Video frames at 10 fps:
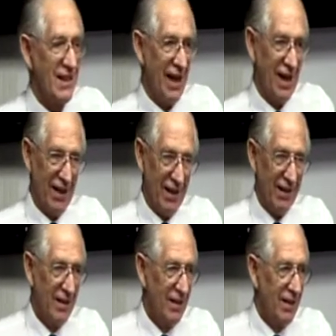sin
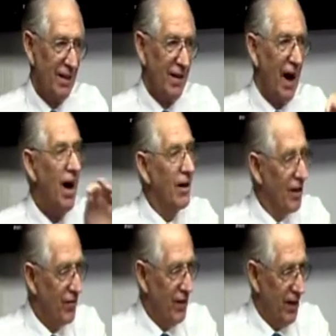are
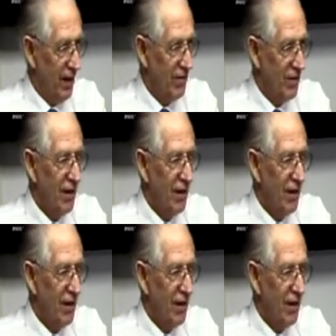of the devil.